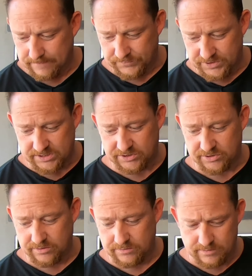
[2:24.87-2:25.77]
just
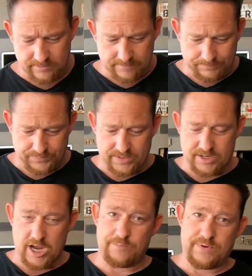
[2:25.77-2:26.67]
to
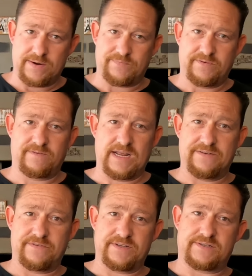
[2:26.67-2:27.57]
open up the
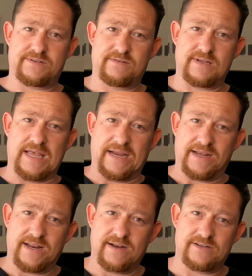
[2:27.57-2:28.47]
flavors and
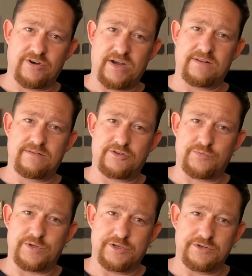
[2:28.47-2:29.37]
get it ready to
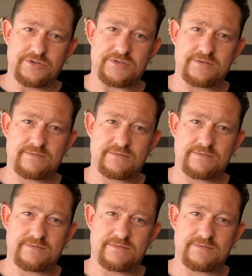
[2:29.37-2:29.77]
be used.